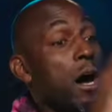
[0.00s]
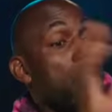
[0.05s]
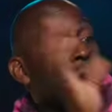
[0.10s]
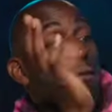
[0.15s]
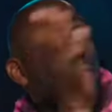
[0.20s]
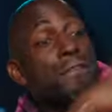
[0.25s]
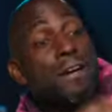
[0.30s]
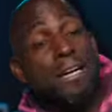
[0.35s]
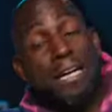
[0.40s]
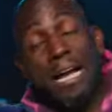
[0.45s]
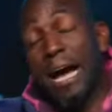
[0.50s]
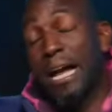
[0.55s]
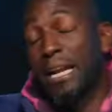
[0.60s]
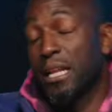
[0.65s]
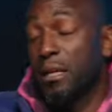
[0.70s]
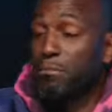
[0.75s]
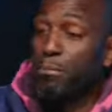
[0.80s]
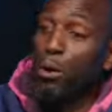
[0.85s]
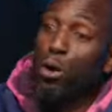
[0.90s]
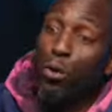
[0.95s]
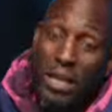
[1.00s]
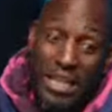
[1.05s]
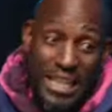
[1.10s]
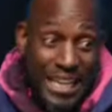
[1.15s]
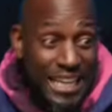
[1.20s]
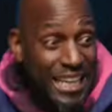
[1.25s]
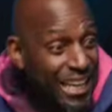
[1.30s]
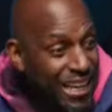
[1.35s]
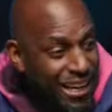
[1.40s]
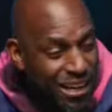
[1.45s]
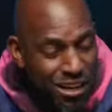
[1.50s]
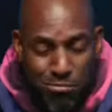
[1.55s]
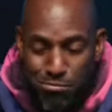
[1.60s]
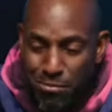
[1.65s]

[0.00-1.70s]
off. Fuck out of here. Boom, he get in here.